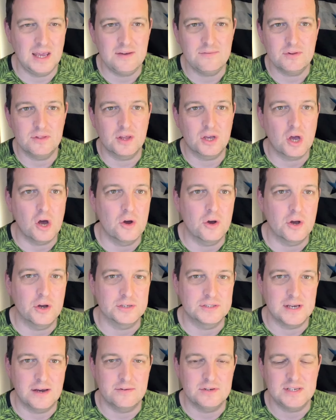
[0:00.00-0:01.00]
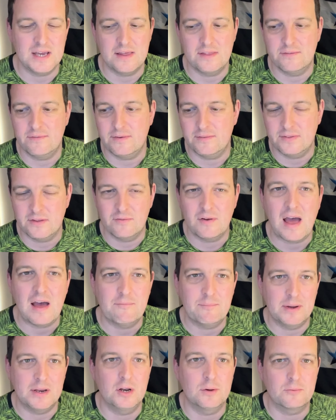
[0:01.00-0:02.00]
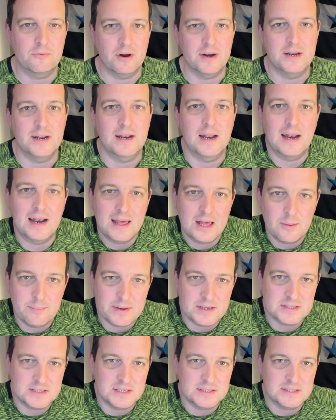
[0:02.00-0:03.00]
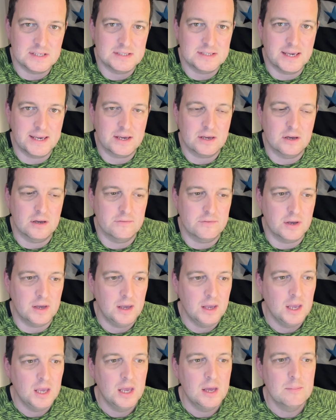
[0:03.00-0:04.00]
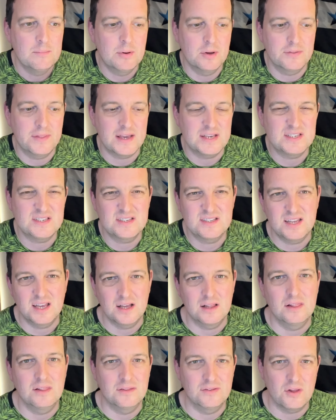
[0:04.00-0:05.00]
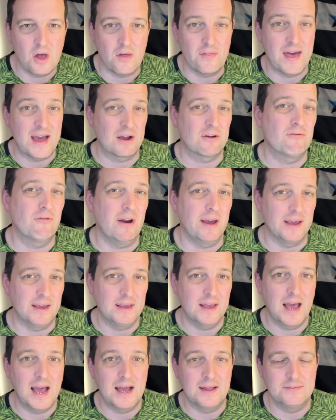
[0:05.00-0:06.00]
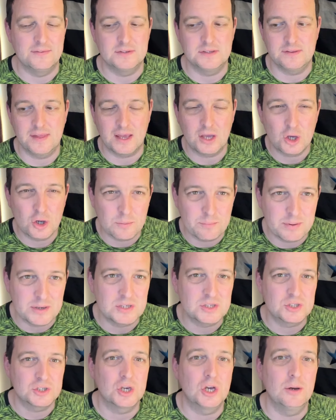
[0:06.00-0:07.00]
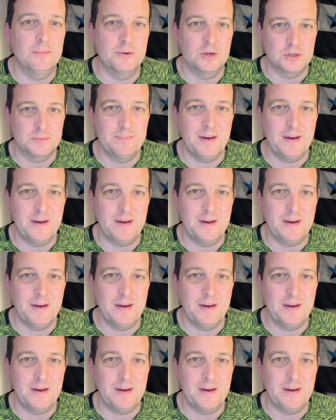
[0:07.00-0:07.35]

Even the concourse areas, yeah, they've, they have been upgraded a little bit since the takeover, but they're still not that great, and they could be so much